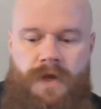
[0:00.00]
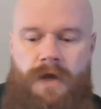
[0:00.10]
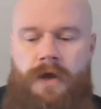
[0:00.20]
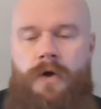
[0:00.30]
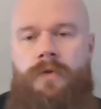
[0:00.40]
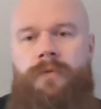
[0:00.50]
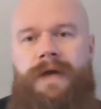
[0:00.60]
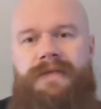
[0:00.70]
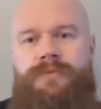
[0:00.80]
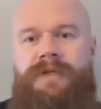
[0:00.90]
I
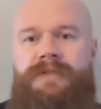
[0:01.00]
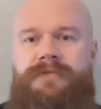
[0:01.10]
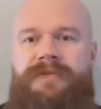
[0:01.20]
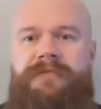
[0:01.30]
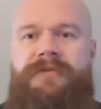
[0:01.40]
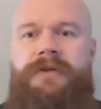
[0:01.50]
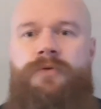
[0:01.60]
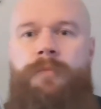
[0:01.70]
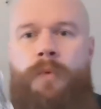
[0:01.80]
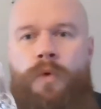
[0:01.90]
always, when it's 50
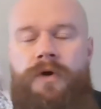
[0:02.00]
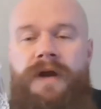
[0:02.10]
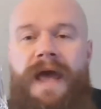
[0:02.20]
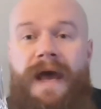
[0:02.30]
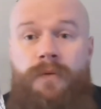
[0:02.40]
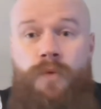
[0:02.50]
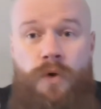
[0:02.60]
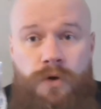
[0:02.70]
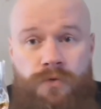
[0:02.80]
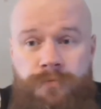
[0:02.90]
or more, add
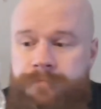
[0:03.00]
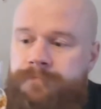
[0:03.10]
water.